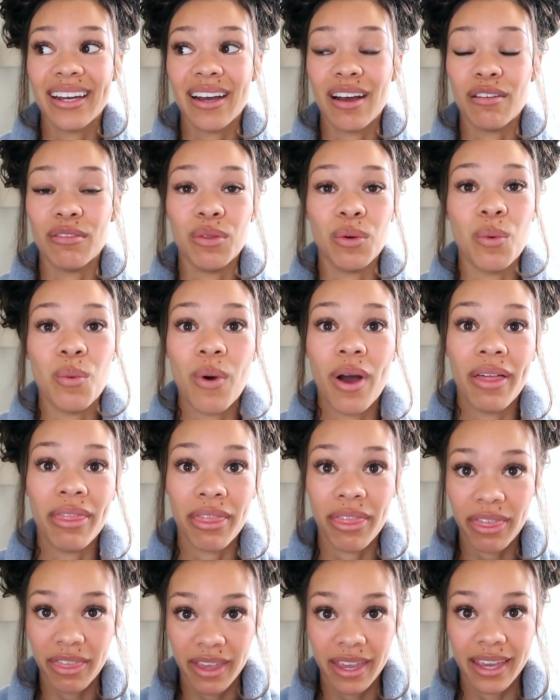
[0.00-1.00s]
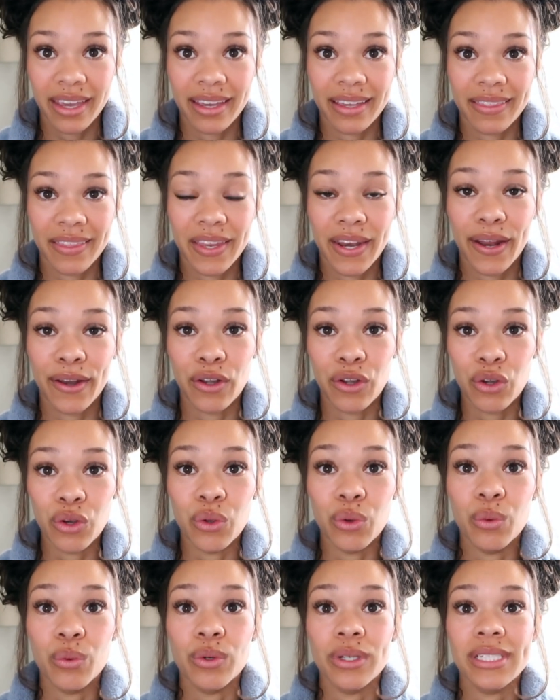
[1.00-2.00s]
of the one thing that I
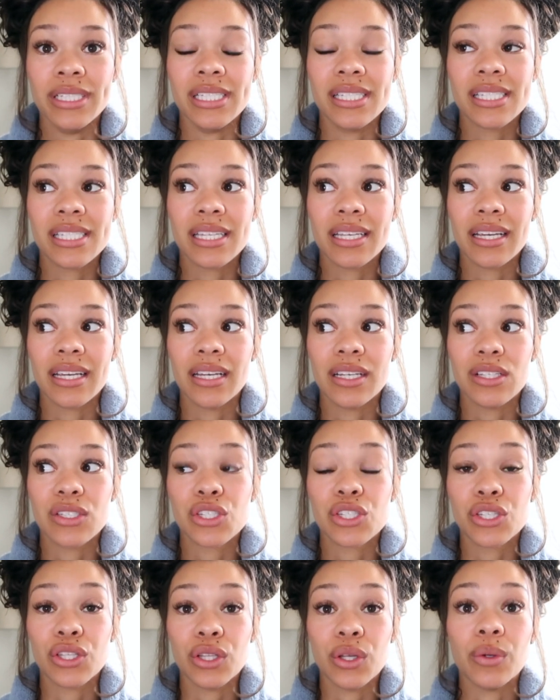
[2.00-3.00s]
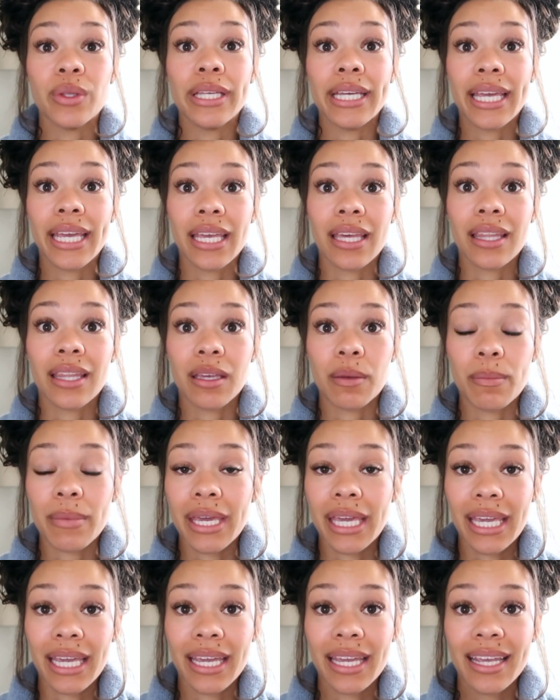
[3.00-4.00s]
knew was slowly killing
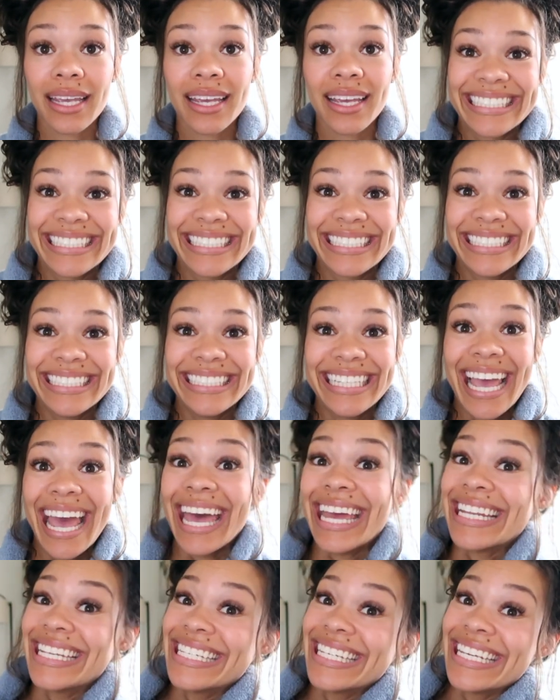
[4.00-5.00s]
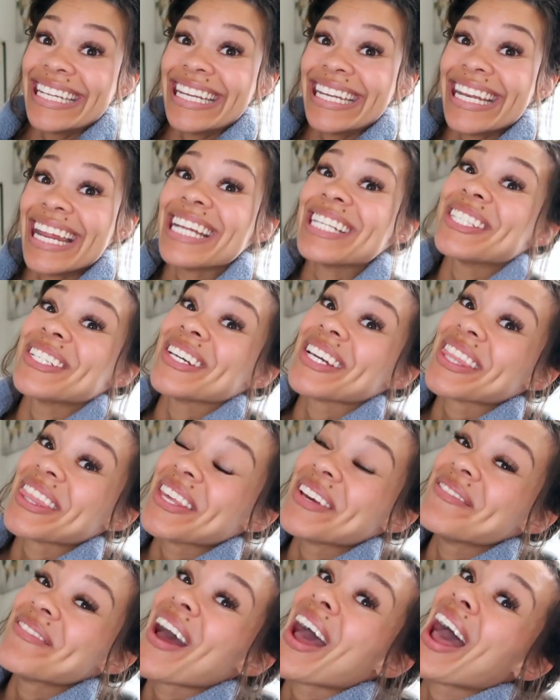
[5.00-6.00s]
me. I did it, I took
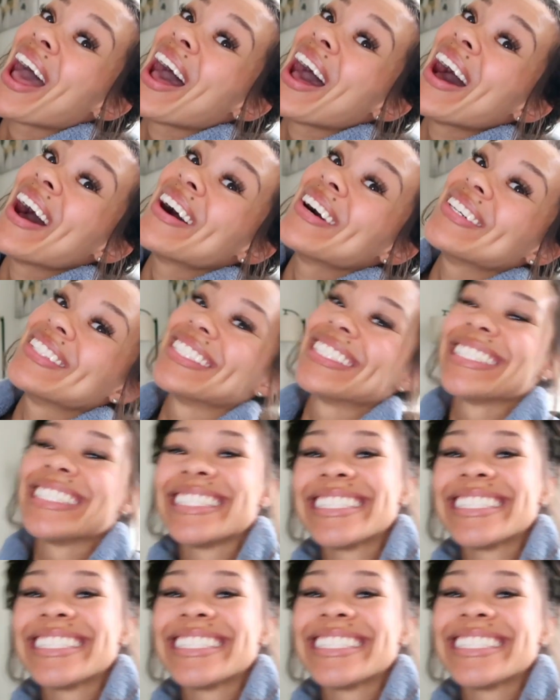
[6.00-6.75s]
them out.